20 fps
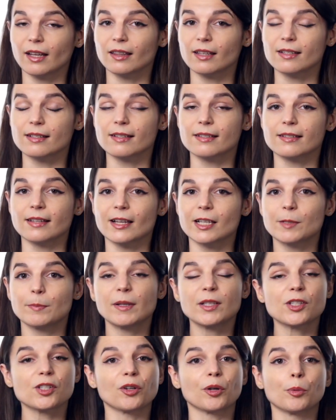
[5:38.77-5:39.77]
these
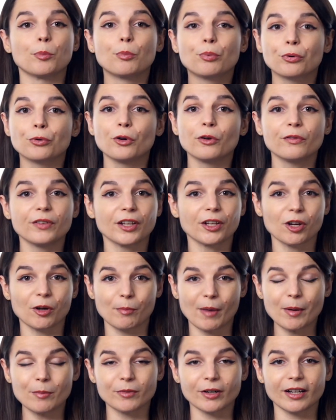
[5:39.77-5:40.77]
assessments, you're improving your
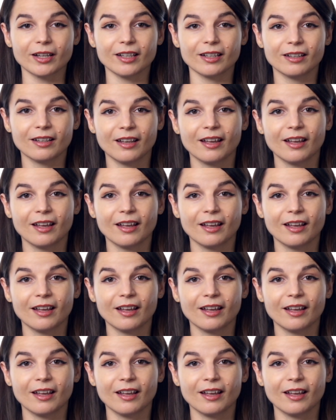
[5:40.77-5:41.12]
memory.